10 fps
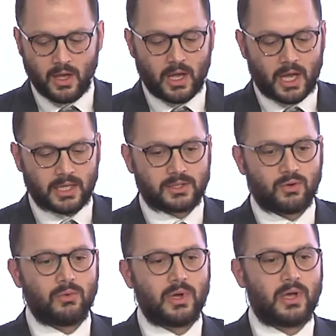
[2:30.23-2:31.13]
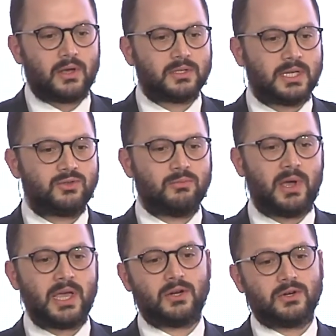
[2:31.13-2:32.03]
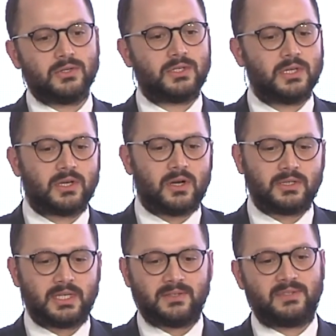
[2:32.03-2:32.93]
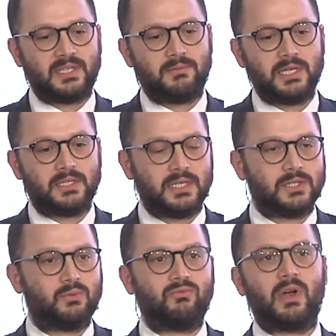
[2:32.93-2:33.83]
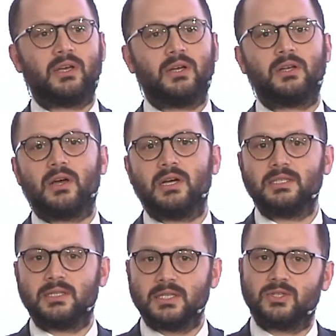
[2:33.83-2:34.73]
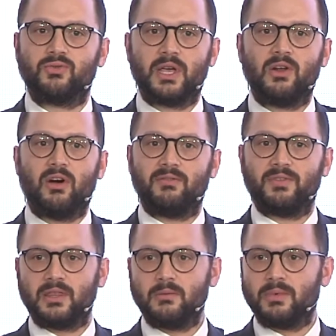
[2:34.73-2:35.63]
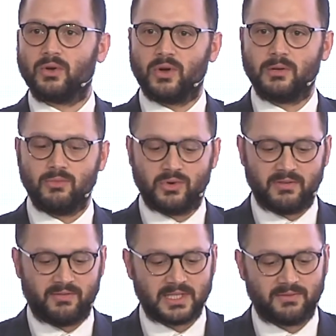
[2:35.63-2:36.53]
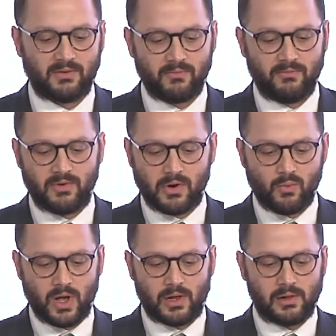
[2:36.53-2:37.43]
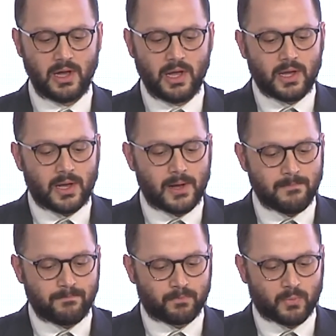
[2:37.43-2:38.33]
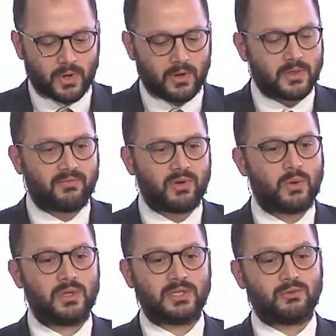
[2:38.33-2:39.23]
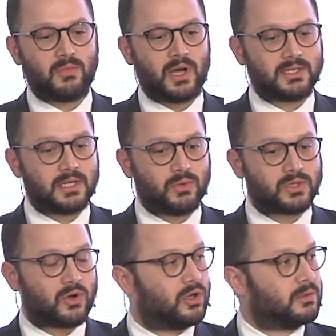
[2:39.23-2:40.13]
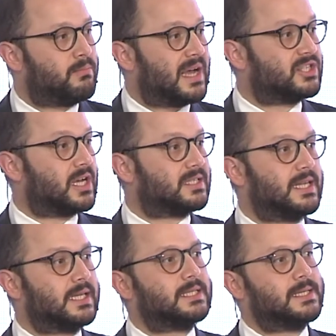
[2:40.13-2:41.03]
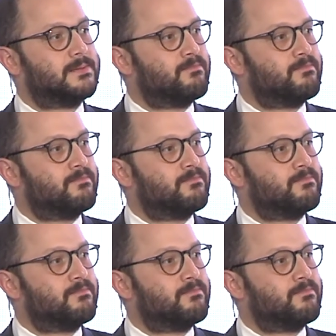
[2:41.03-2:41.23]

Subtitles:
And so central bankers, in the context of CBDCs, would recognize this trade-off that the Bitcoin community faced very, very well. They frequently surmise it in what's called Bagehot's dictum,